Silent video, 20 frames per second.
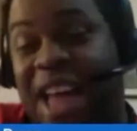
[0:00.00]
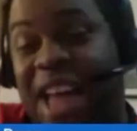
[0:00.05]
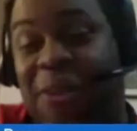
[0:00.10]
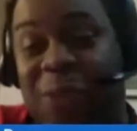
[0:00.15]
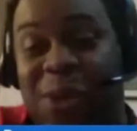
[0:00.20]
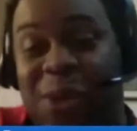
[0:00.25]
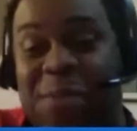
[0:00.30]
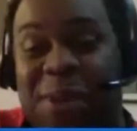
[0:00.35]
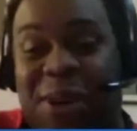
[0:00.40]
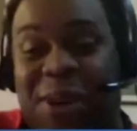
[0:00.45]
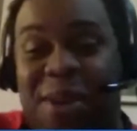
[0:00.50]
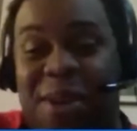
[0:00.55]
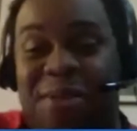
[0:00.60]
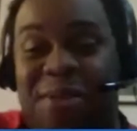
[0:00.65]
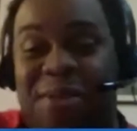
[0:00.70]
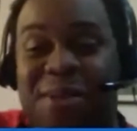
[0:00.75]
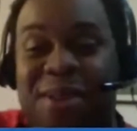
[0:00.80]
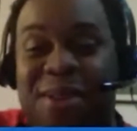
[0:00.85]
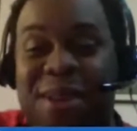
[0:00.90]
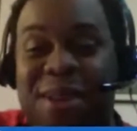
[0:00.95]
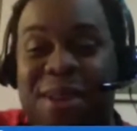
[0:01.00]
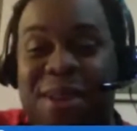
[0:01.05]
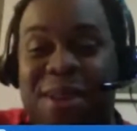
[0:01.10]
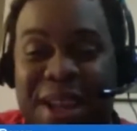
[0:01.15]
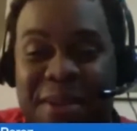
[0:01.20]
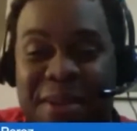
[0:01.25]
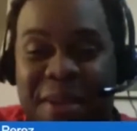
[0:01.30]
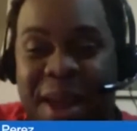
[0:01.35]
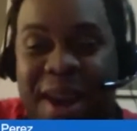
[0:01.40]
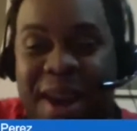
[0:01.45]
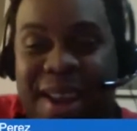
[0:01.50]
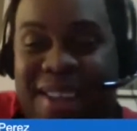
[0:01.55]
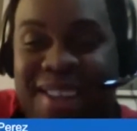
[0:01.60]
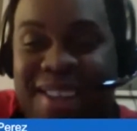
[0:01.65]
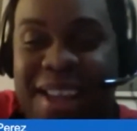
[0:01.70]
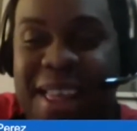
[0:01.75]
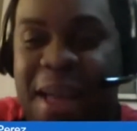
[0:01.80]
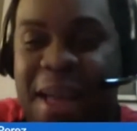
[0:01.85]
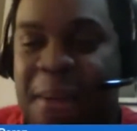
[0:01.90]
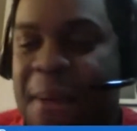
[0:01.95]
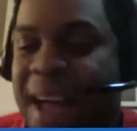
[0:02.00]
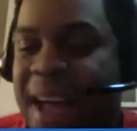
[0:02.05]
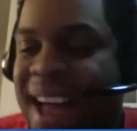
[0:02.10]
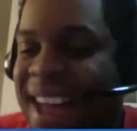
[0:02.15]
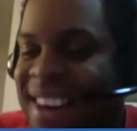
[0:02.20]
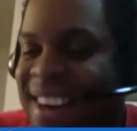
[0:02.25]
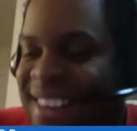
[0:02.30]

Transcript: would be great if you really think about it. It's not that bad.